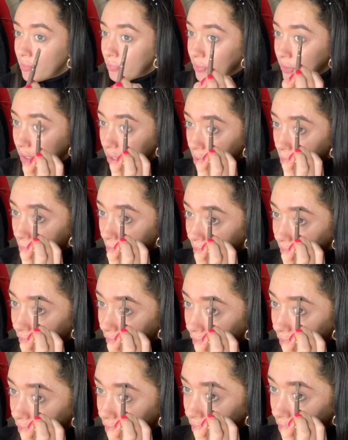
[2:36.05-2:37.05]
like a bit of
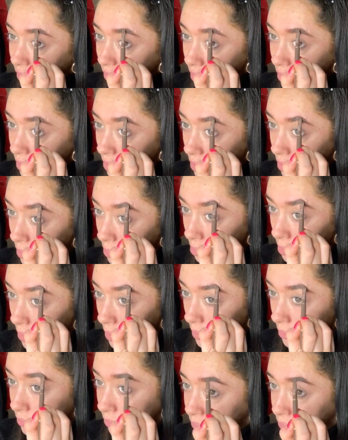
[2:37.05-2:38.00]
filling in. But